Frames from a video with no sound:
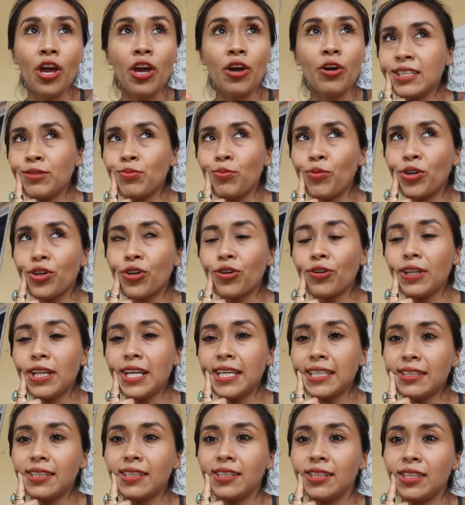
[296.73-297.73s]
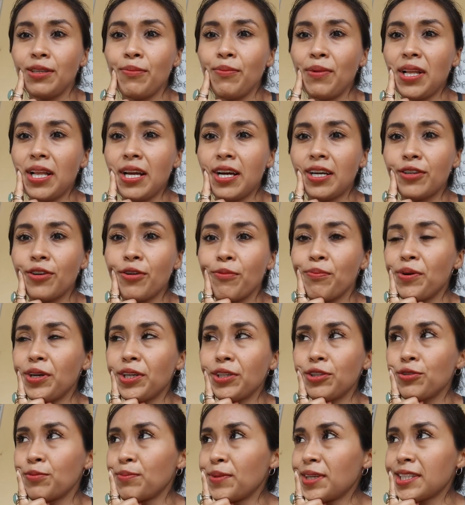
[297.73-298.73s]
It's more or less similar
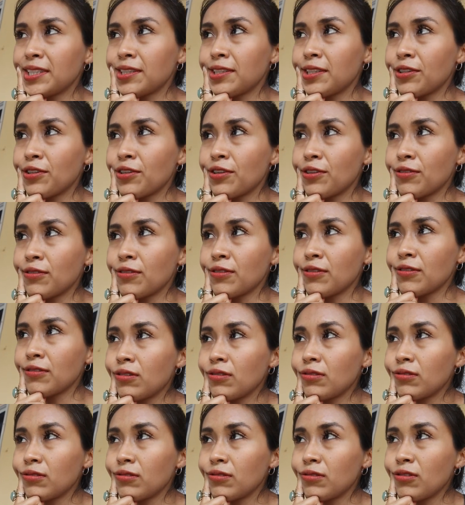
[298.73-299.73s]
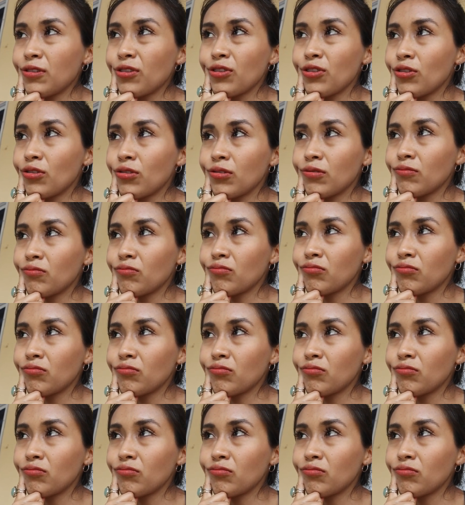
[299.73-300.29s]
compared to Mexico. A